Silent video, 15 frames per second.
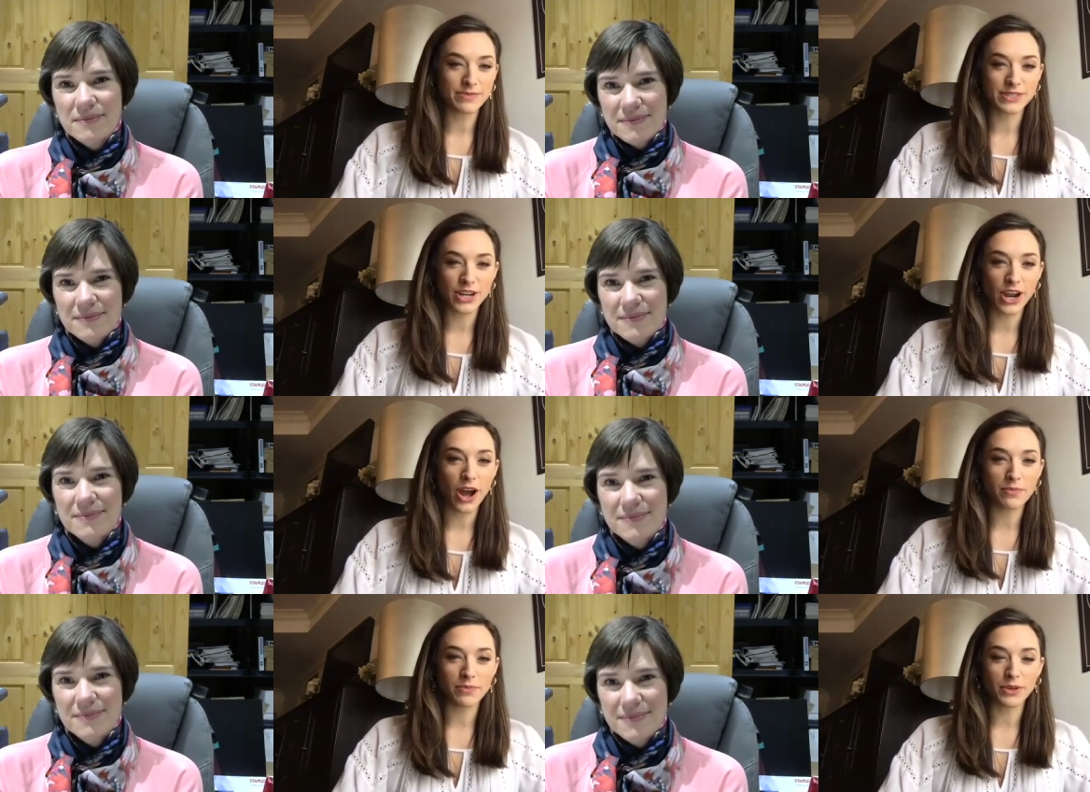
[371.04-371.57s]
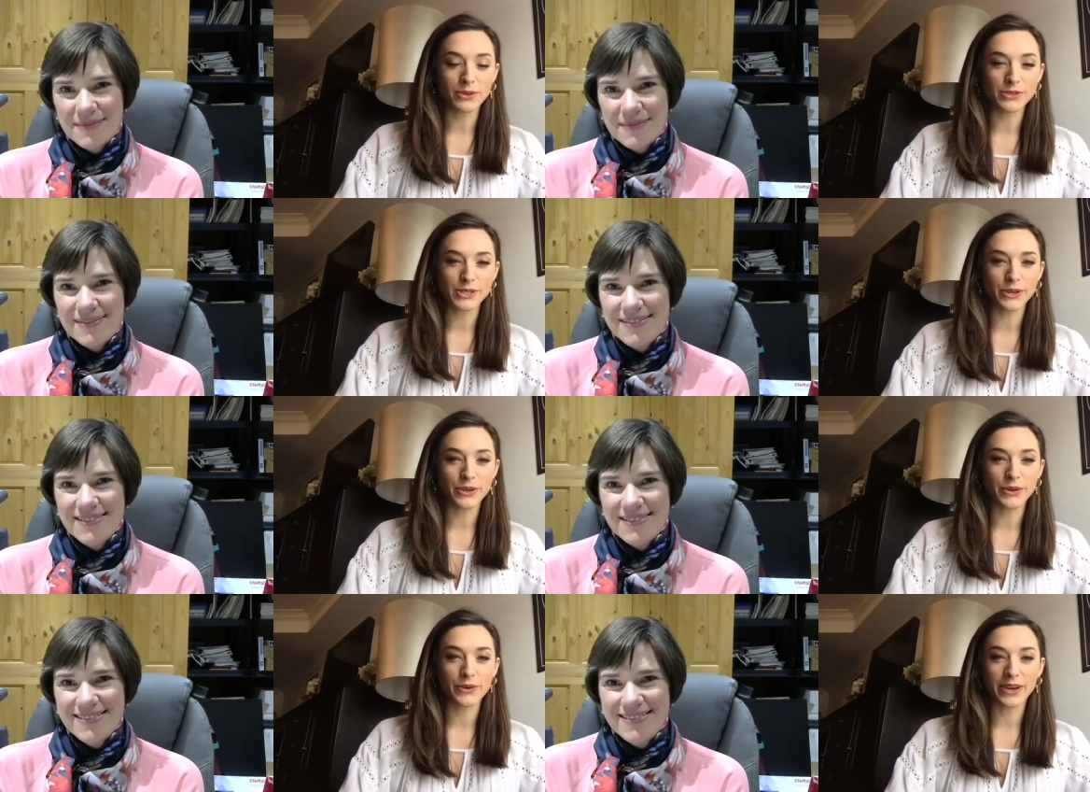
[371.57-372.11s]
Speaker 1: job you
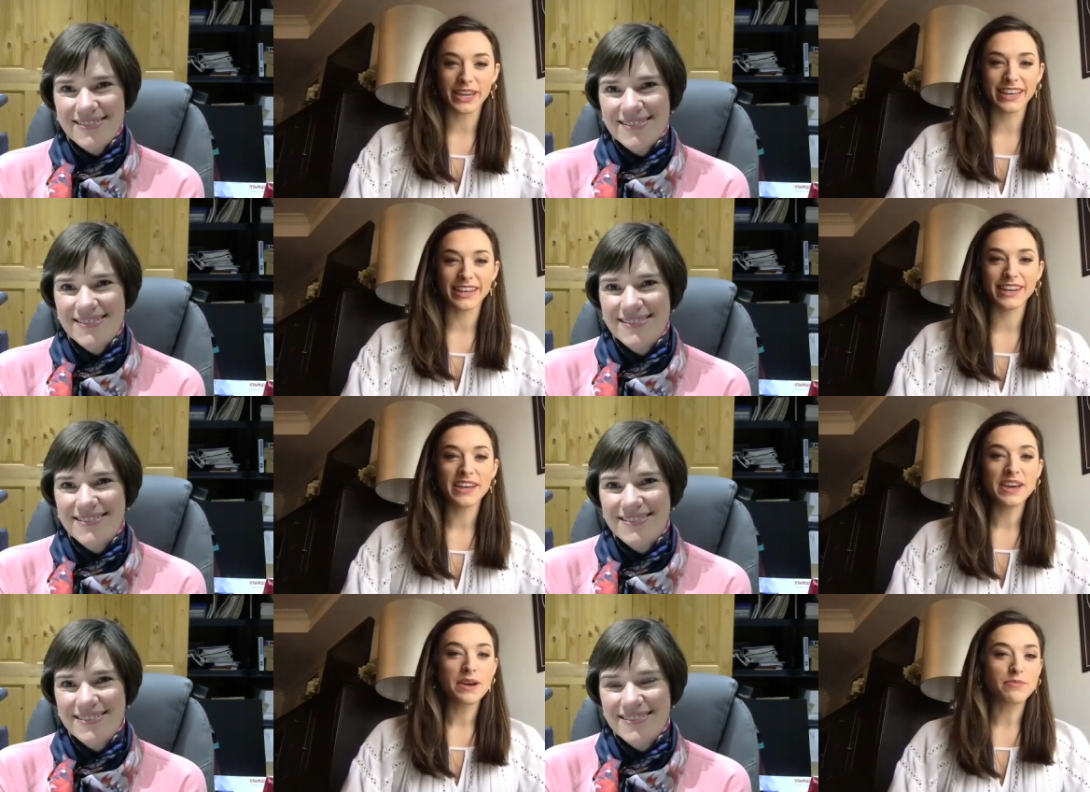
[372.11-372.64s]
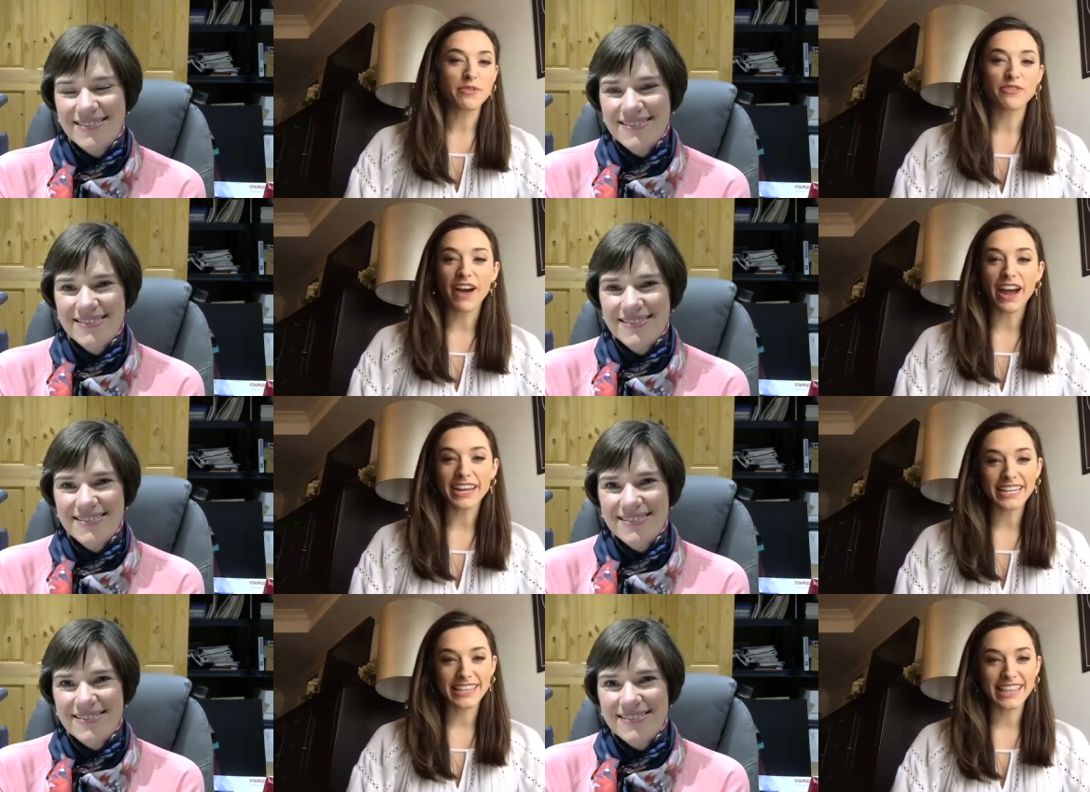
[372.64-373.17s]
do in
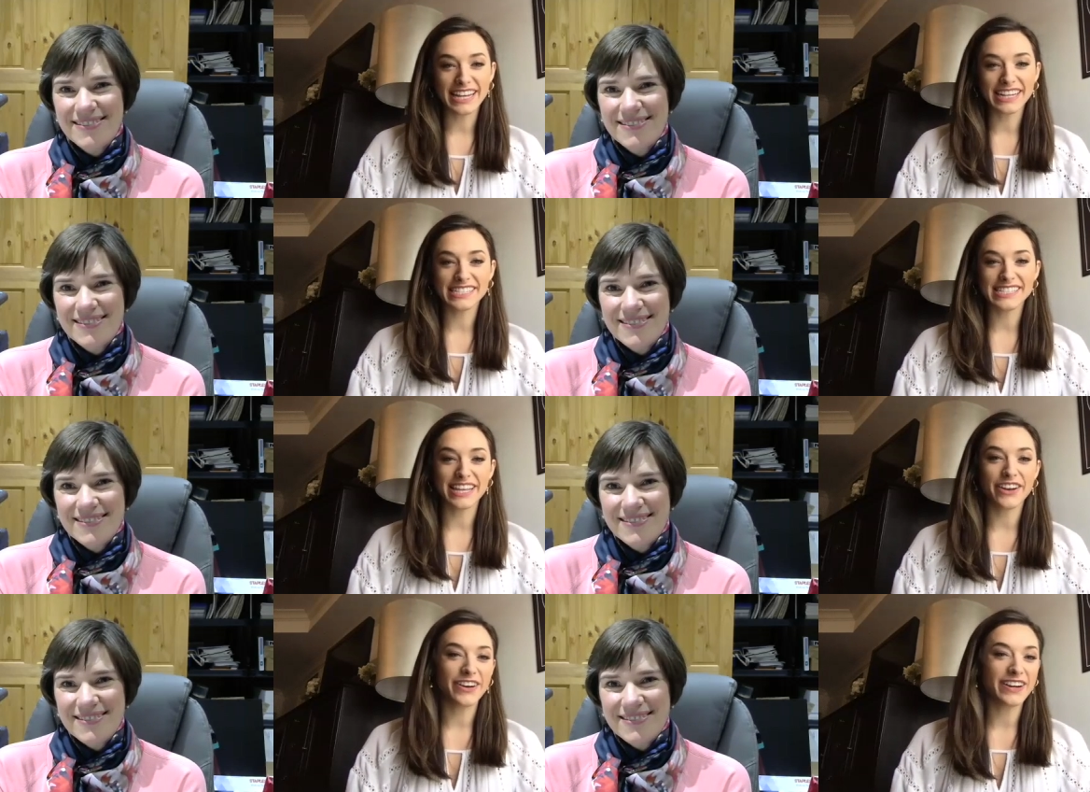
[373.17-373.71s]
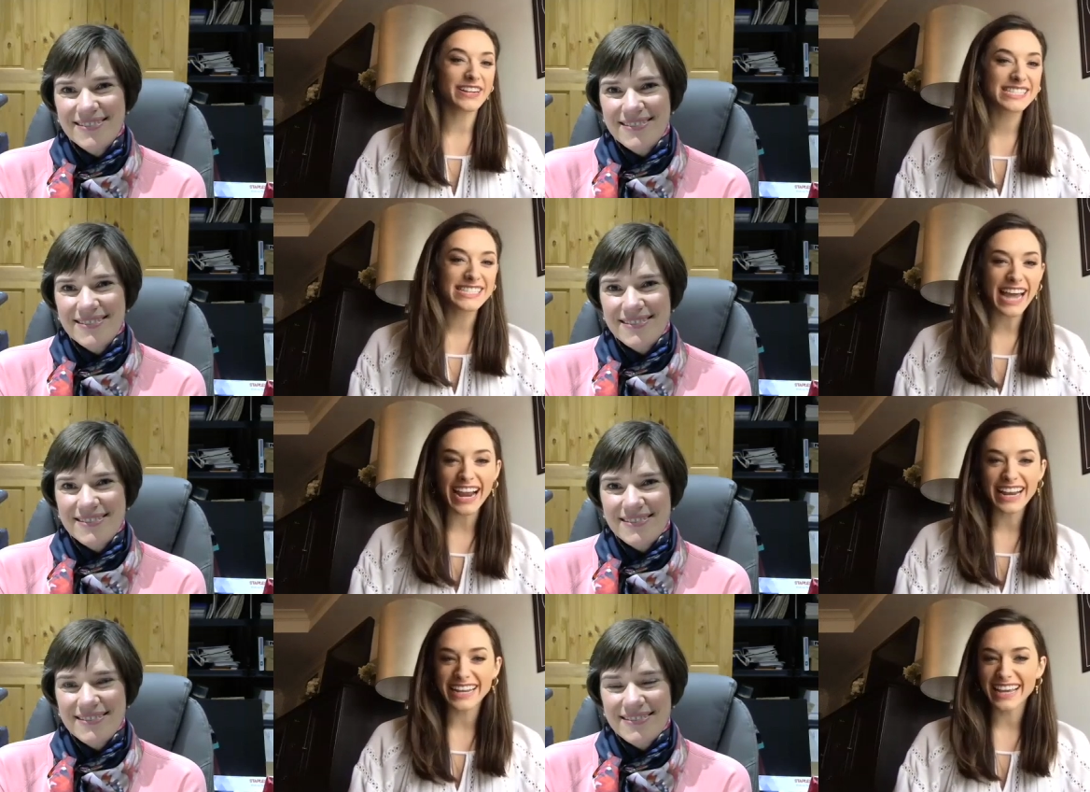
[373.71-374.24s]
providing things that are
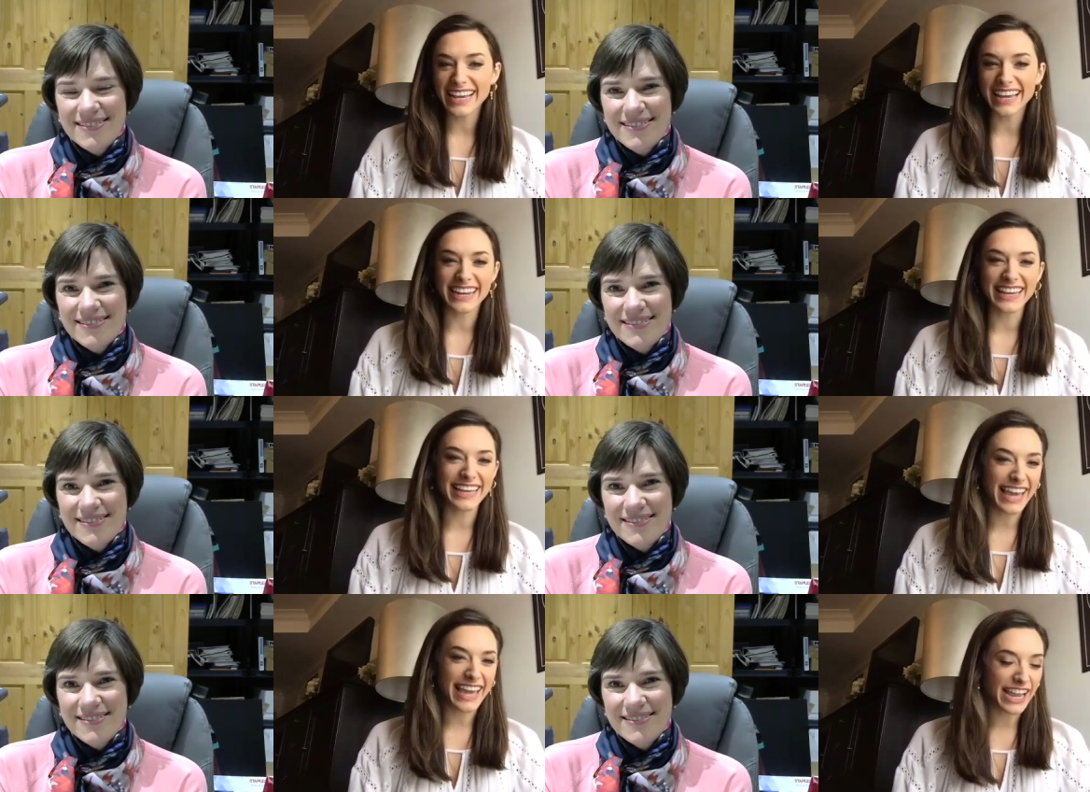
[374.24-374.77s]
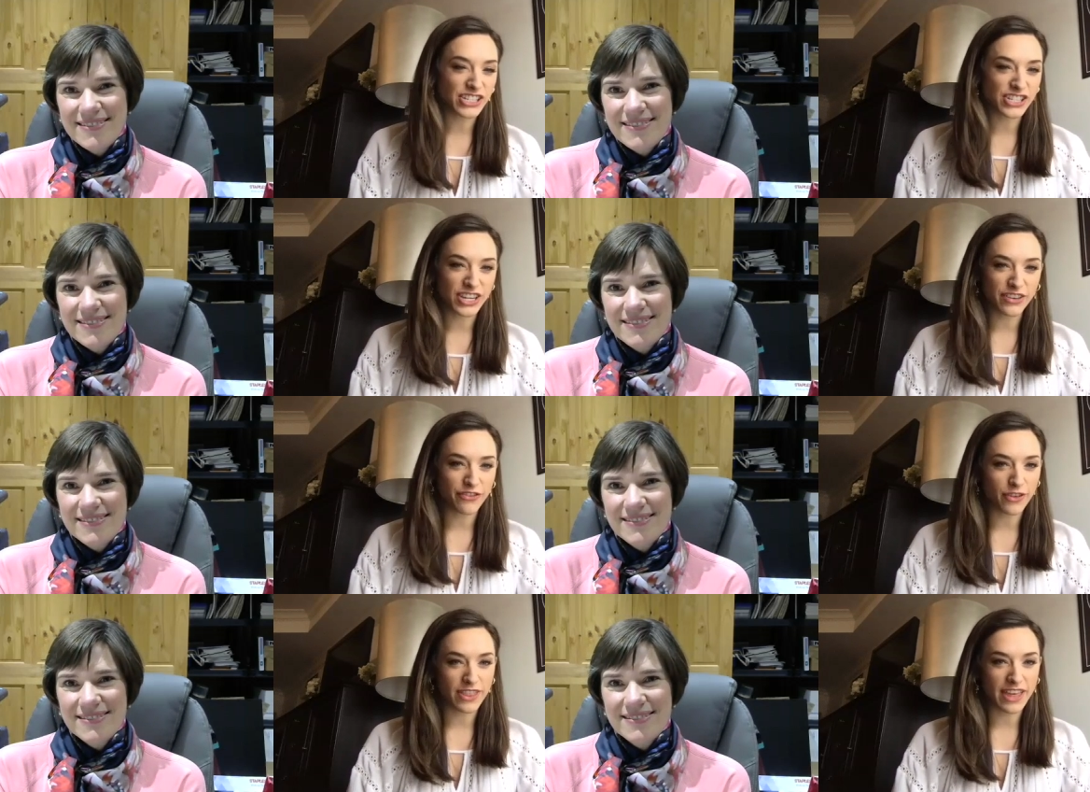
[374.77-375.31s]
exciting and engaging
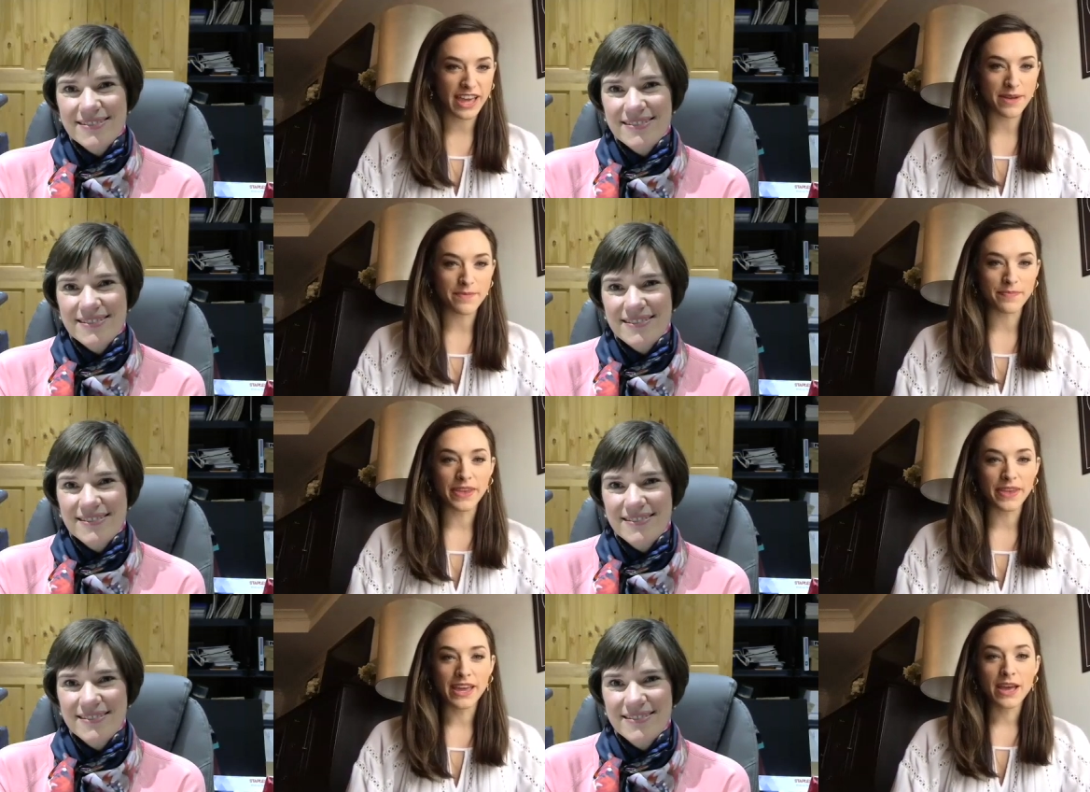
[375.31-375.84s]
for them.